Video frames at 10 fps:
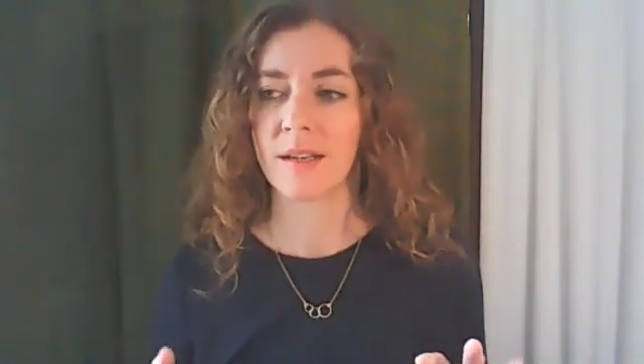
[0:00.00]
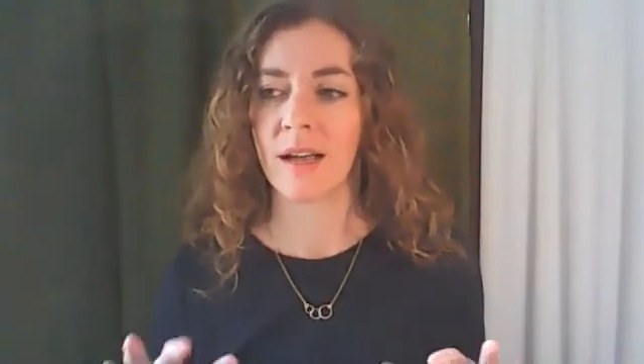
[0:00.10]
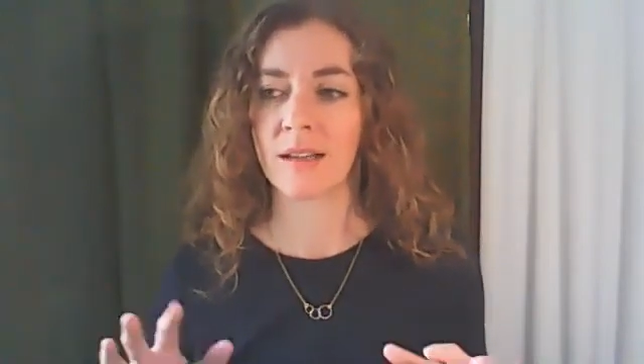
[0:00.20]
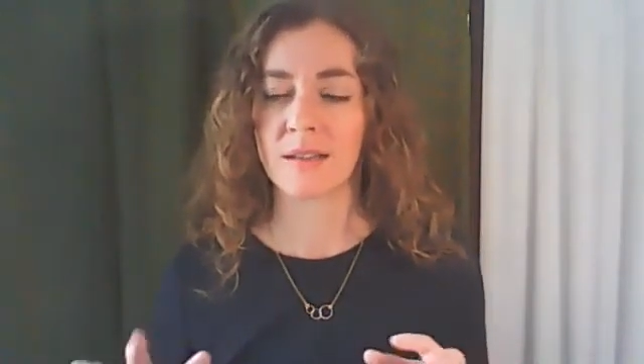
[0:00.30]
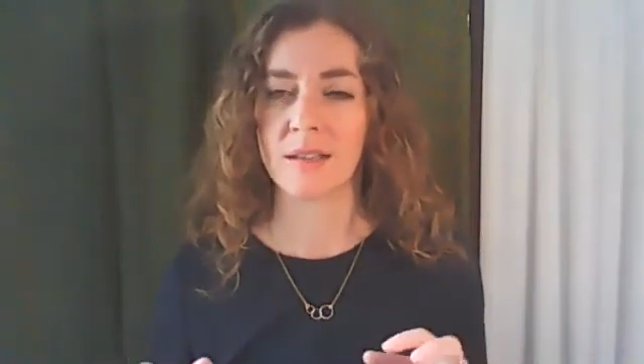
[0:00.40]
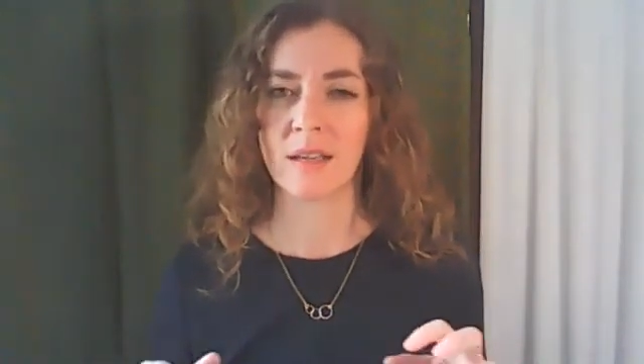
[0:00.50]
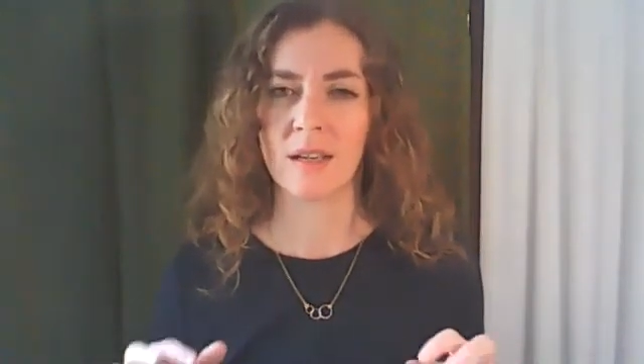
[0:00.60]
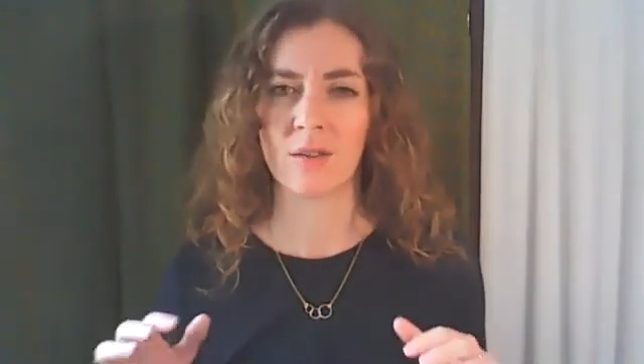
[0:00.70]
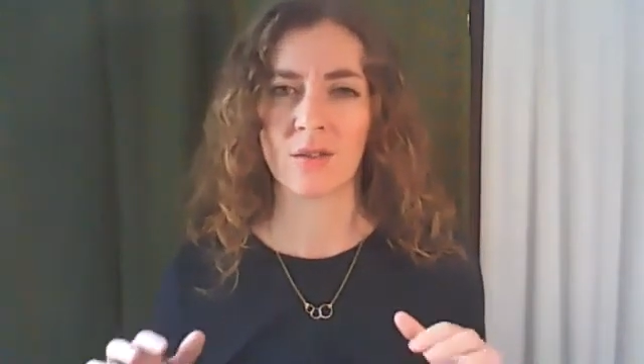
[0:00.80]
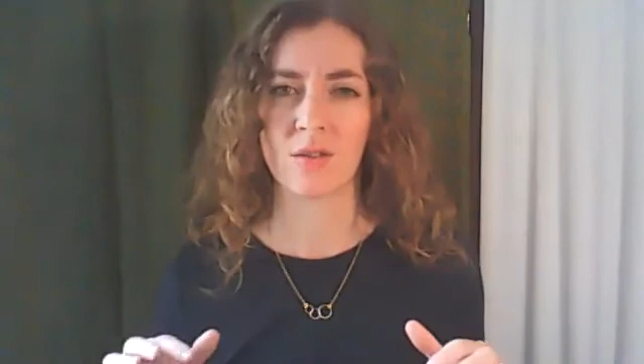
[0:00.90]
antsy
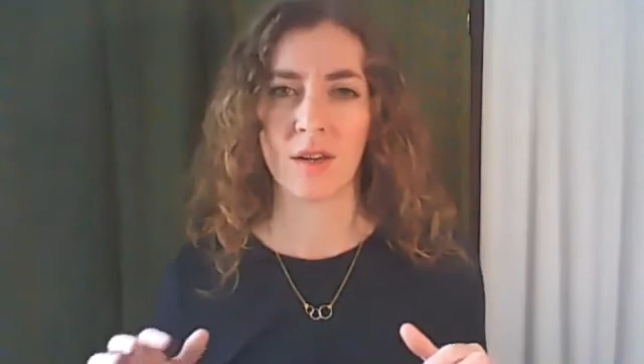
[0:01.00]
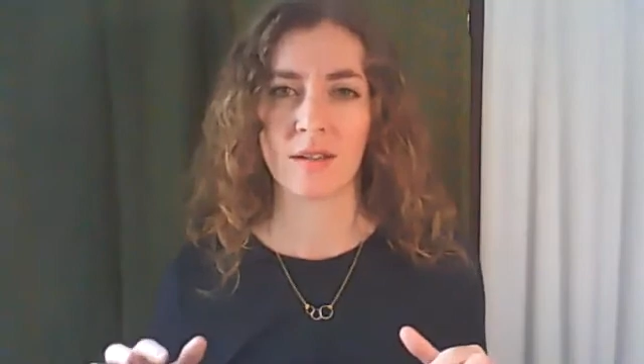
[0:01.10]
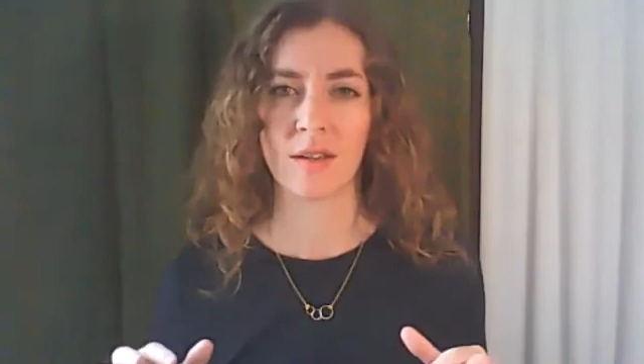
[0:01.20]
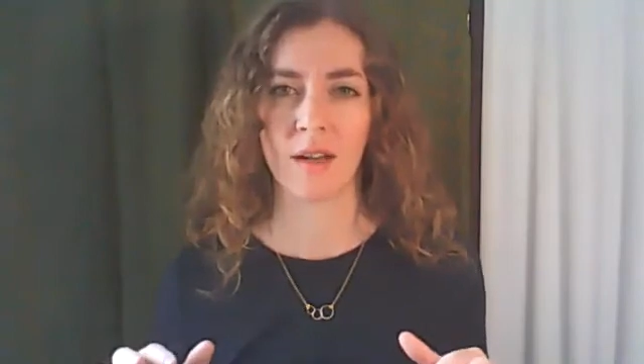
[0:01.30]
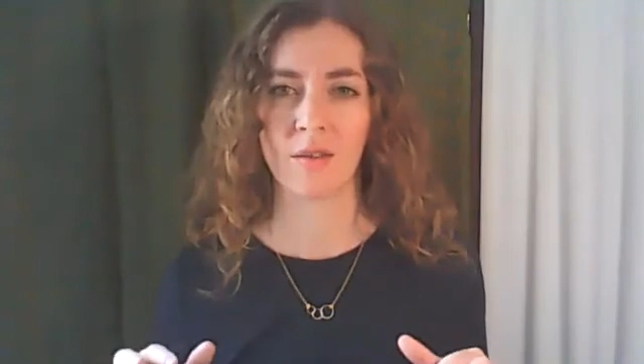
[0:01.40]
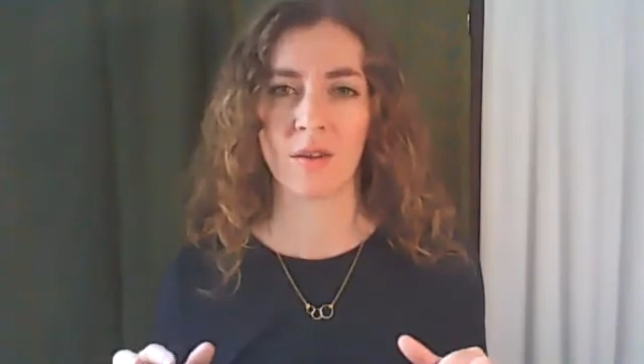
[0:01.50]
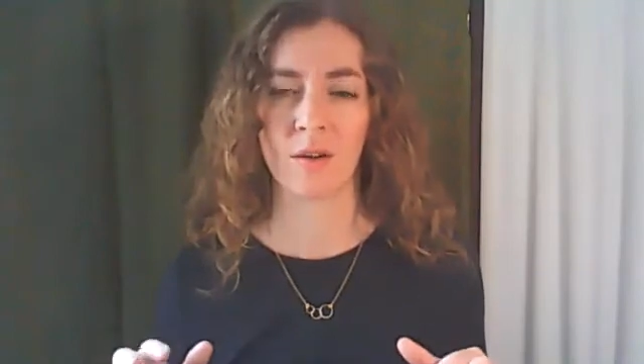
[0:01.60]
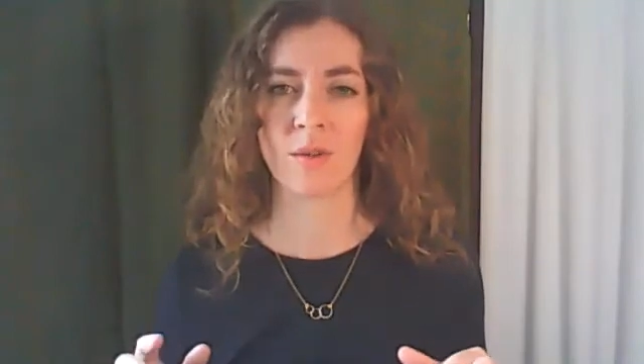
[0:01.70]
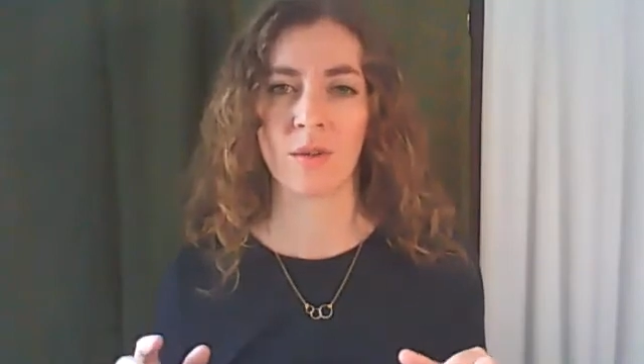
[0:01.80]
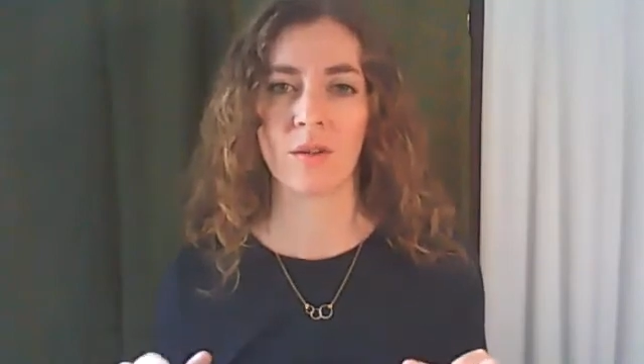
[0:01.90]
or stressed out, not
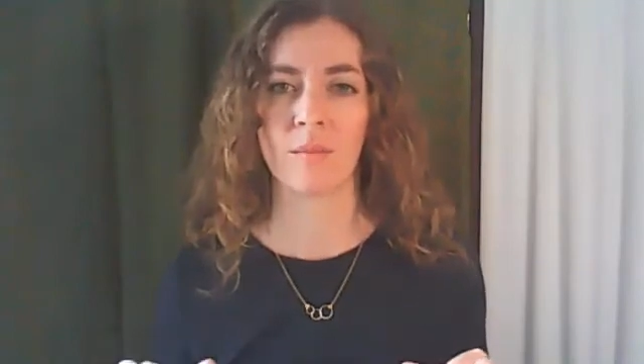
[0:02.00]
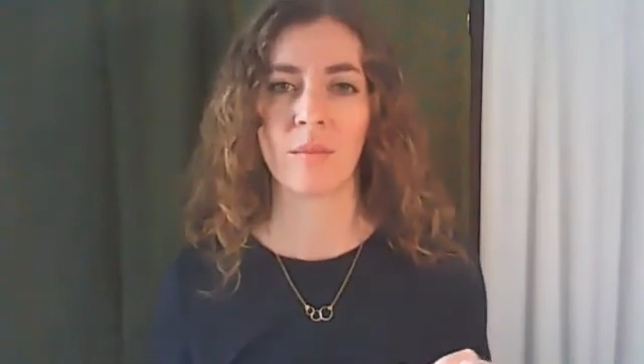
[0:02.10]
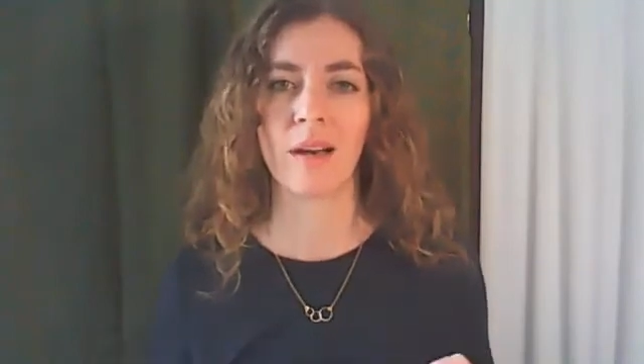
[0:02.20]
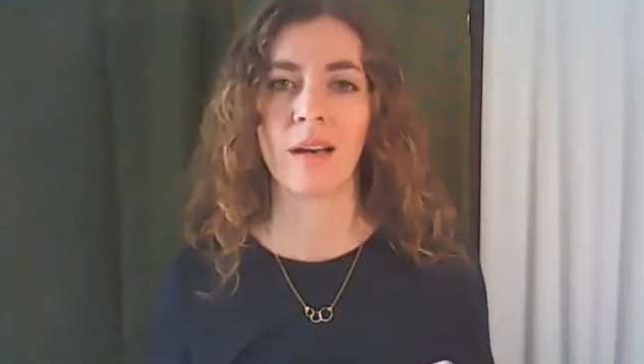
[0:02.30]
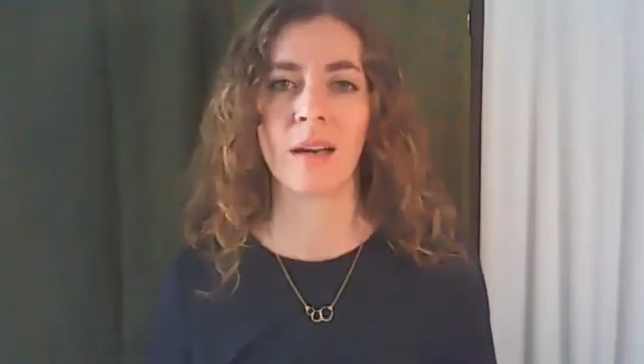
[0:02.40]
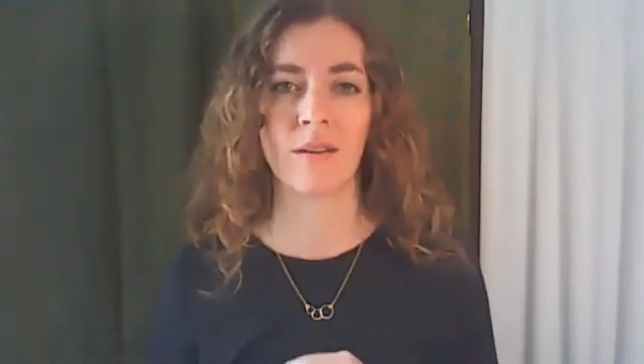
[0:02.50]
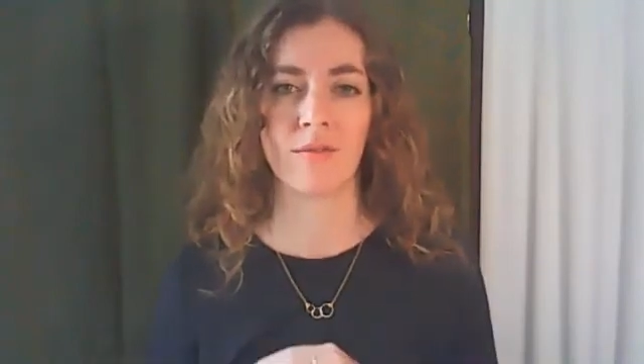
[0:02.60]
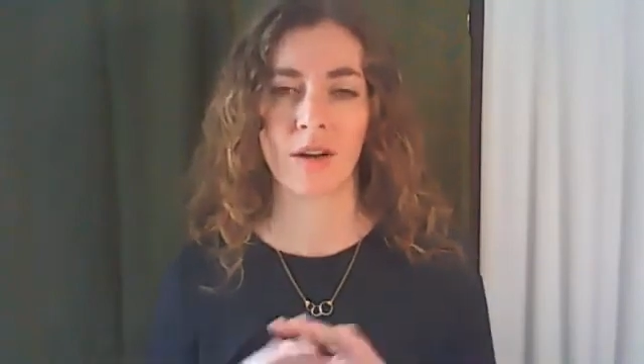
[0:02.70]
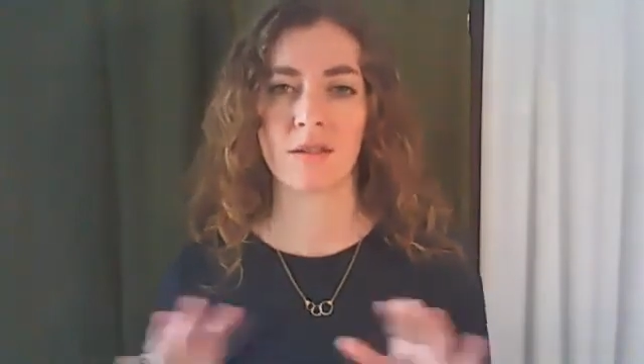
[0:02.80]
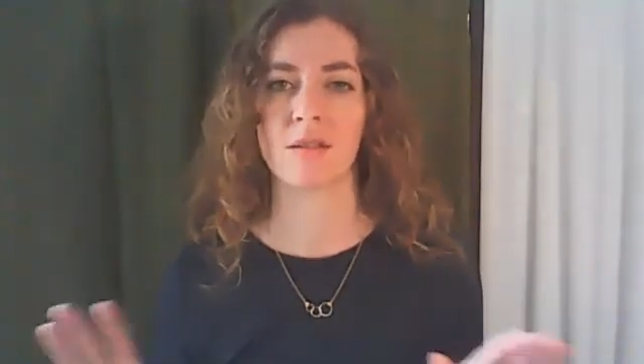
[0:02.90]
when you're completely
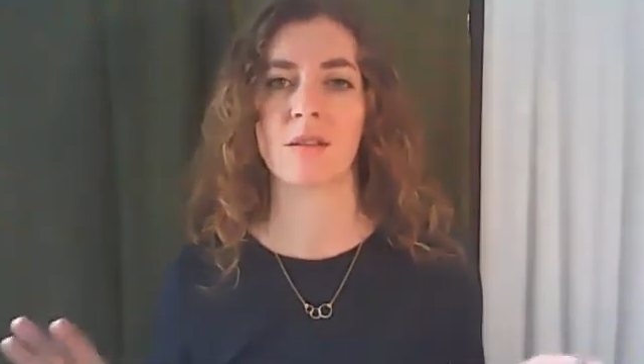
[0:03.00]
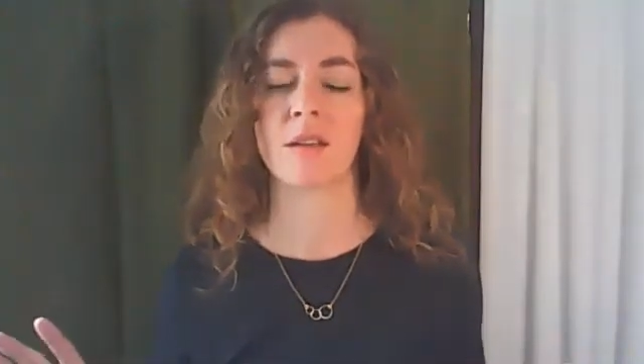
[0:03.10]
frazzled